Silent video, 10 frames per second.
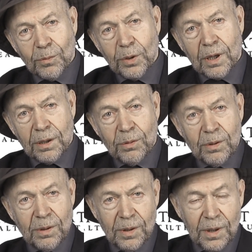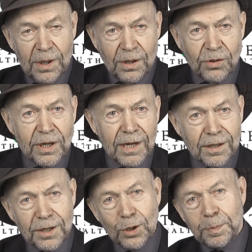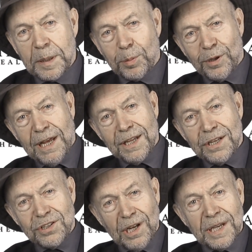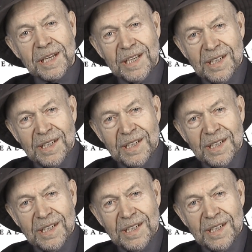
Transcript: you can't kill people that easily,